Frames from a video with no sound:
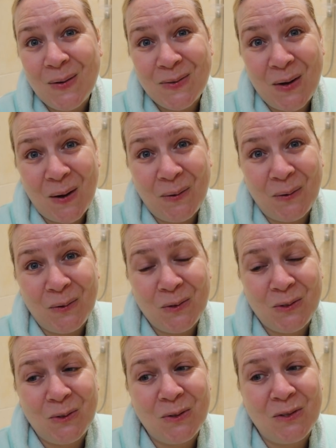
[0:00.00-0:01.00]
so all
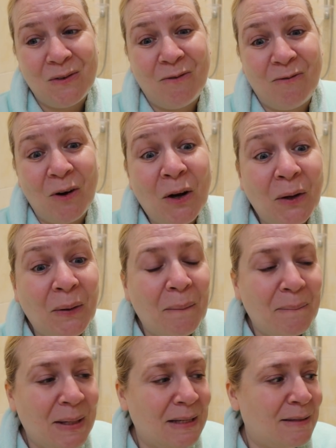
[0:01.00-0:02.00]
sorts of fun
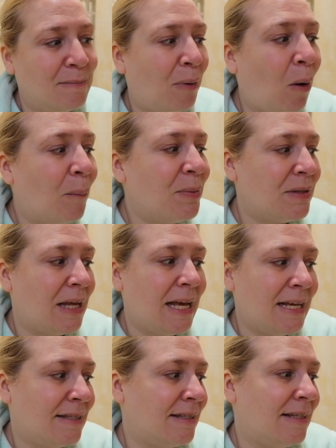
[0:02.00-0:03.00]
bits and bobs
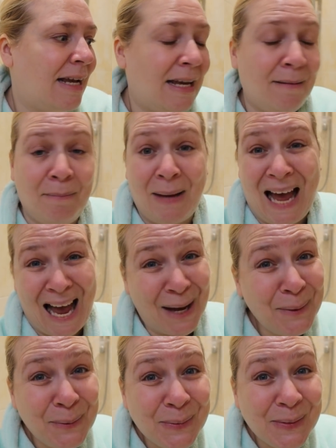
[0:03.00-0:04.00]
that isn't in my
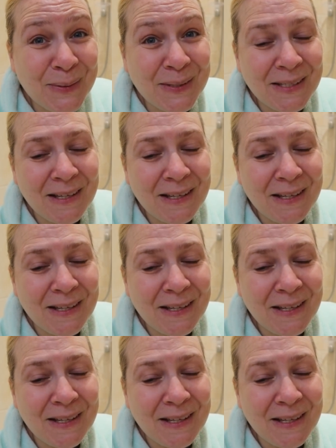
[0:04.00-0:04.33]
house.